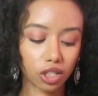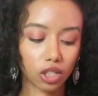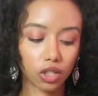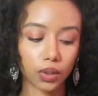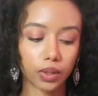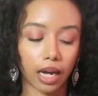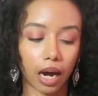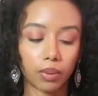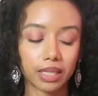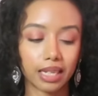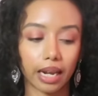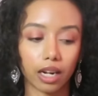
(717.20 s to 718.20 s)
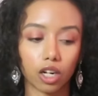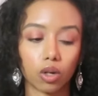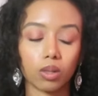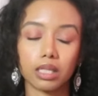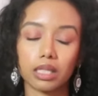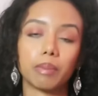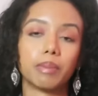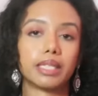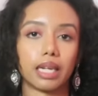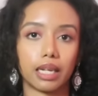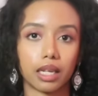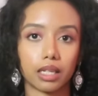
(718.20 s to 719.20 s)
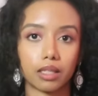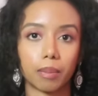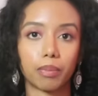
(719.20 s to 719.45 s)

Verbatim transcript: So that was like ultimately the